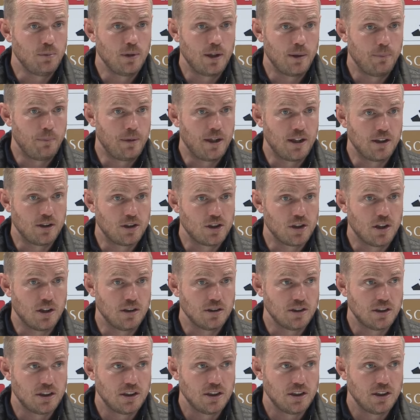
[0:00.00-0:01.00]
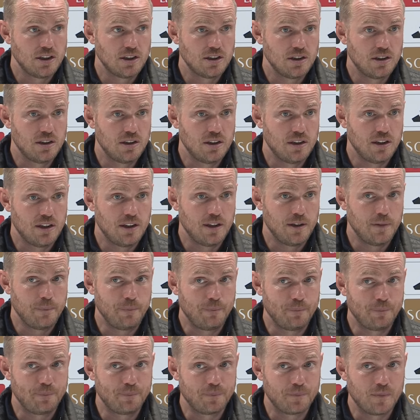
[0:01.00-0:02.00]
with the better chances,
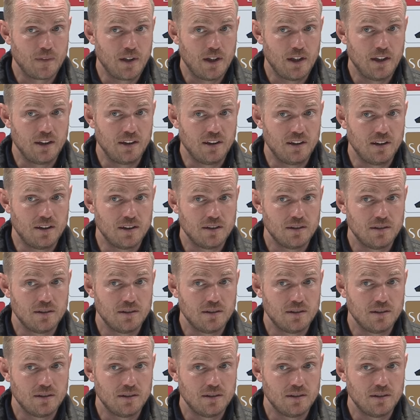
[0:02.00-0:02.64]
um, and